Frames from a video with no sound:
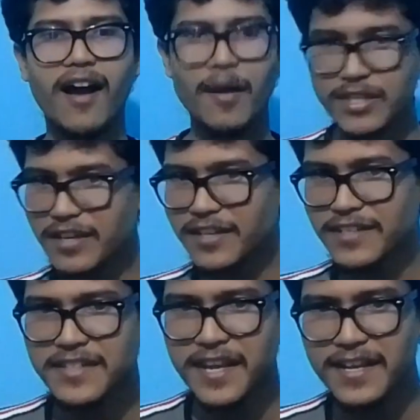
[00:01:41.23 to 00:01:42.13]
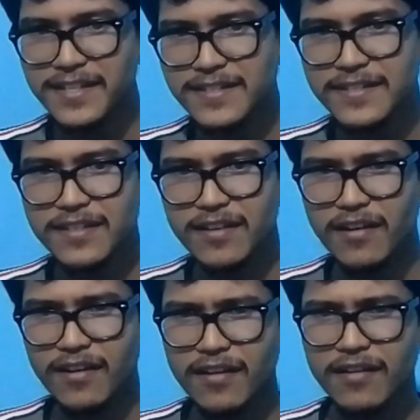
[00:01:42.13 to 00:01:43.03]
After that it says
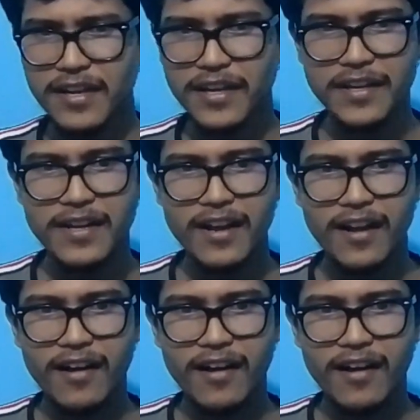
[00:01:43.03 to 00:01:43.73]
okay,